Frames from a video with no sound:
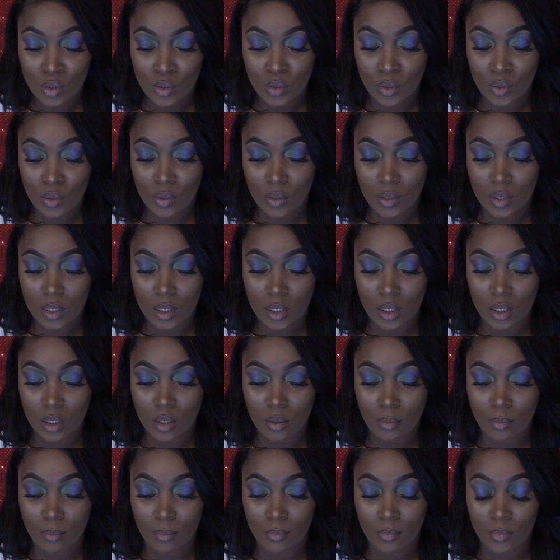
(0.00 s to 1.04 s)
Do you think
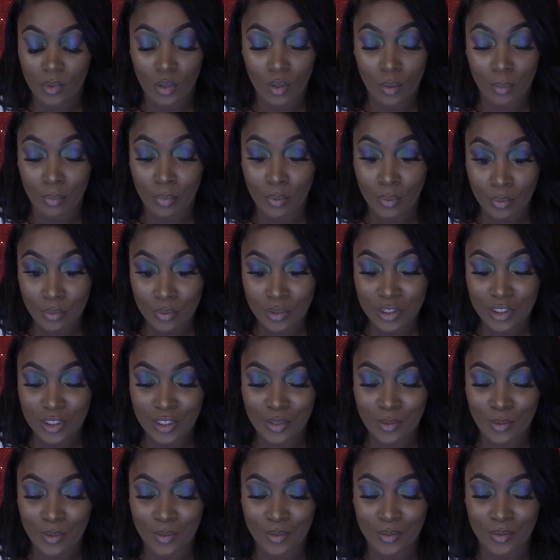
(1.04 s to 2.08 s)
you're
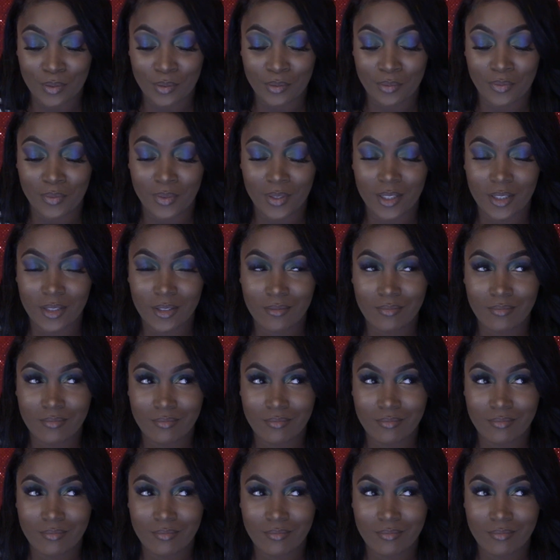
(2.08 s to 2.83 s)
bougie or goofy?